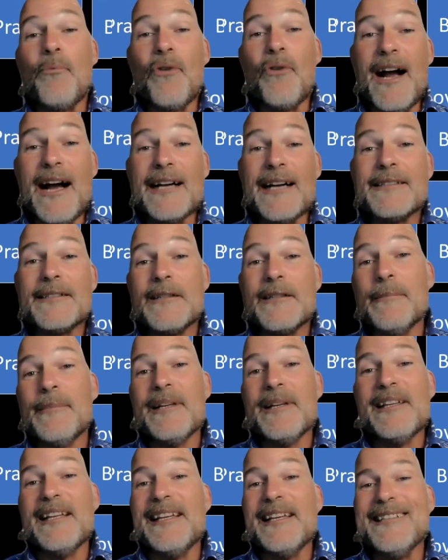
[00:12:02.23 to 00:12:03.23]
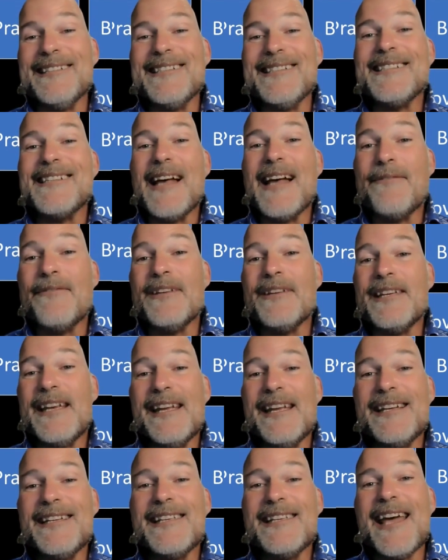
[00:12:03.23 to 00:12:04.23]
approximately
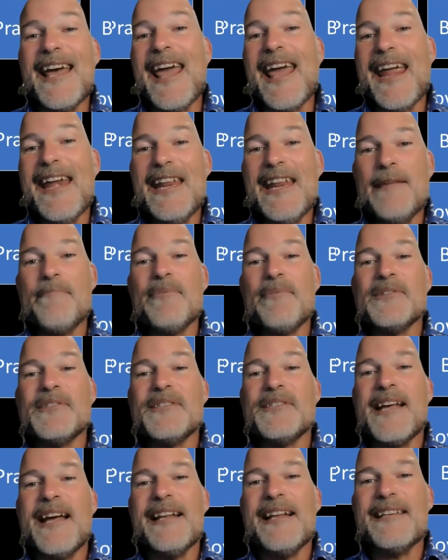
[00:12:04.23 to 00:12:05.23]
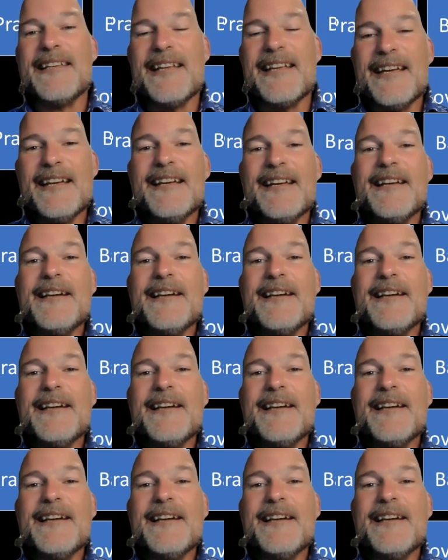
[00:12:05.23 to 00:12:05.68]
70 to 80%